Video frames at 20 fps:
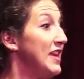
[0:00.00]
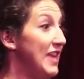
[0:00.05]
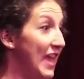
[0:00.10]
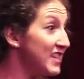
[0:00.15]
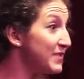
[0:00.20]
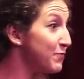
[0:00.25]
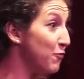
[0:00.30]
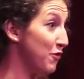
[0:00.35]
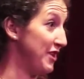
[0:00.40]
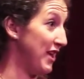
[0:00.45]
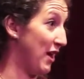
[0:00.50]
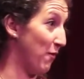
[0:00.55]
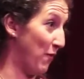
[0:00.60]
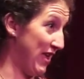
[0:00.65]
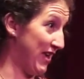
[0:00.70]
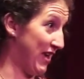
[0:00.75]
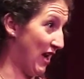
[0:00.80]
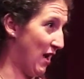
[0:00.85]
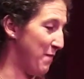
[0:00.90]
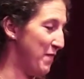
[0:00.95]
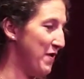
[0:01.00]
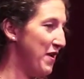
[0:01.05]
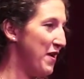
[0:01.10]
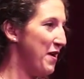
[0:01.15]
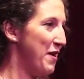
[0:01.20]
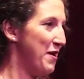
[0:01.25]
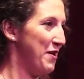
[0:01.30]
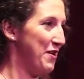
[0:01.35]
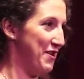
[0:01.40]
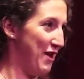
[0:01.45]
Next morning I wake up,
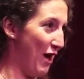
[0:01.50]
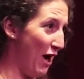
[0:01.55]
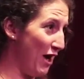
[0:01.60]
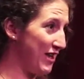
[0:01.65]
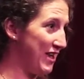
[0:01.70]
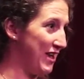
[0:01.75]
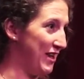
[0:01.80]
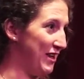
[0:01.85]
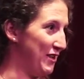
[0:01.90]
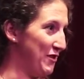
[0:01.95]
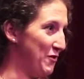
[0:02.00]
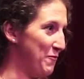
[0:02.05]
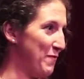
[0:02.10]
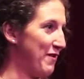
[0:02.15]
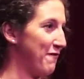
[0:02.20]
not kidding you,